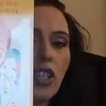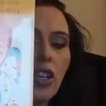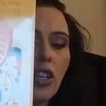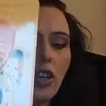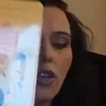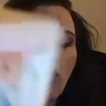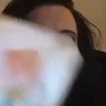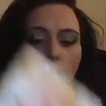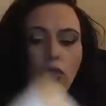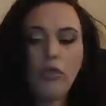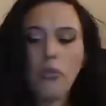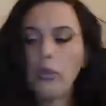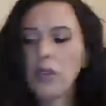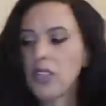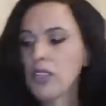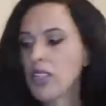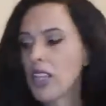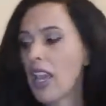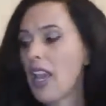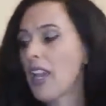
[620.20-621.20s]
to your health
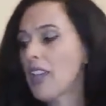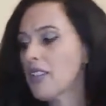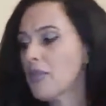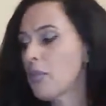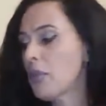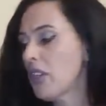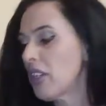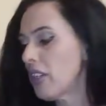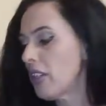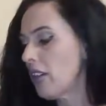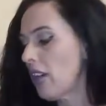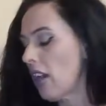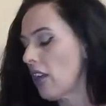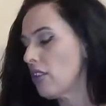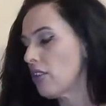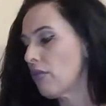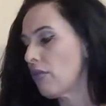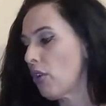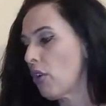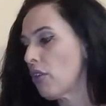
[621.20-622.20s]
because it has been
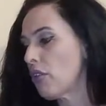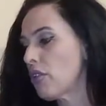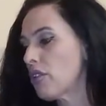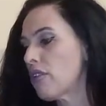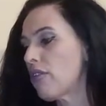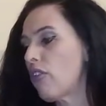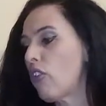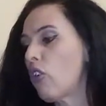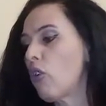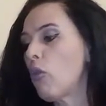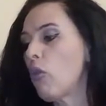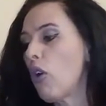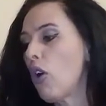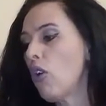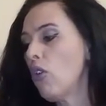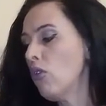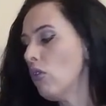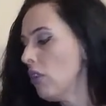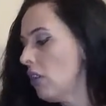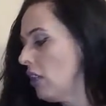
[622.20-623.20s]
under focus for a
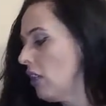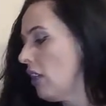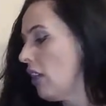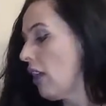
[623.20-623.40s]
while